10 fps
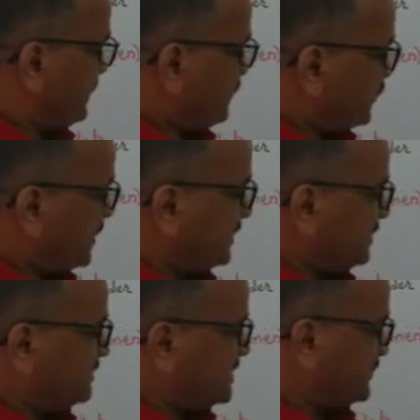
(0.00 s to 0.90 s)

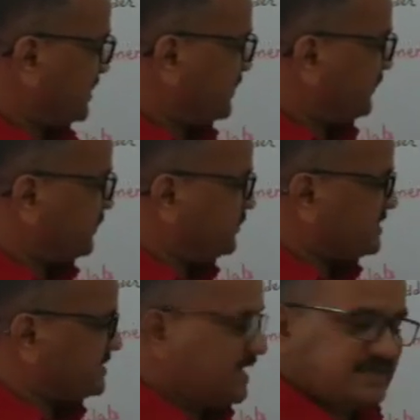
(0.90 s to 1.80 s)
protect the sperm from
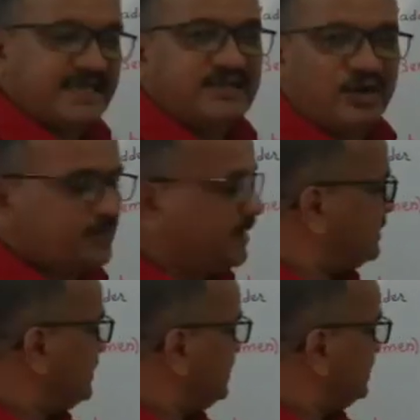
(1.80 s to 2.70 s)
this acidic
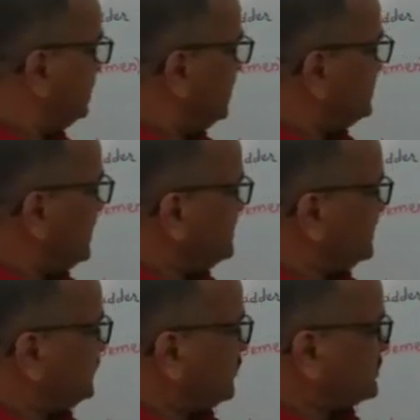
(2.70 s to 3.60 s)
environment, this
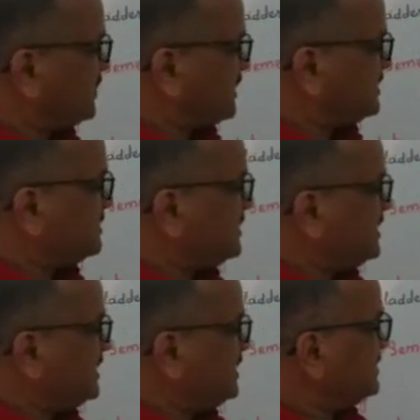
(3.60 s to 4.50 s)
acid phosphatase
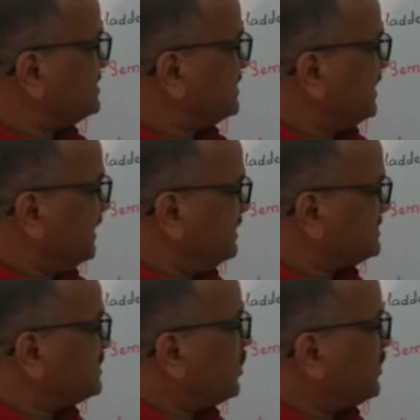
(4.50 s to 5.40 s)
is
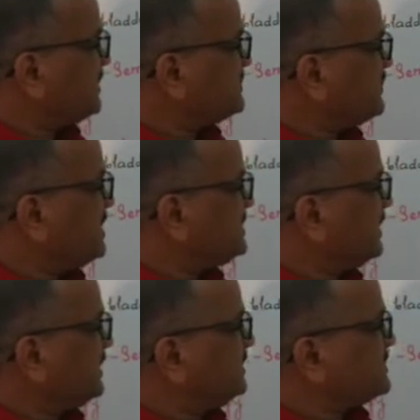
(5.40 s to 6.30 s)
released or is
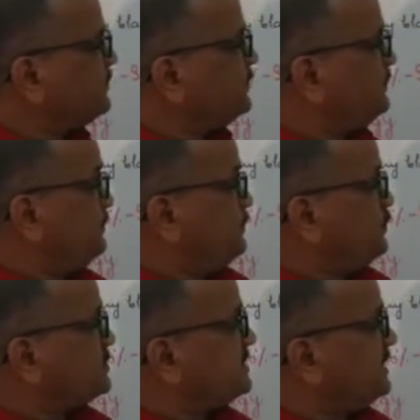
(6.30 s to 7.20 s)
present in this
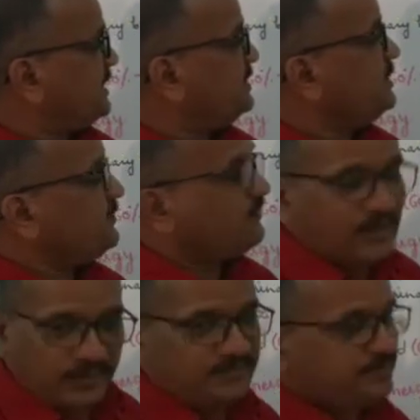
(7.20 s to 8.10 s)
prostatic
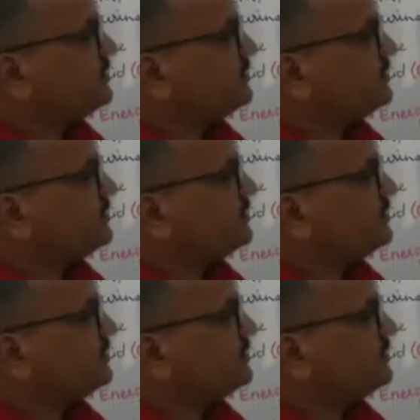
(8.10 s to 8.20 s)
fluid.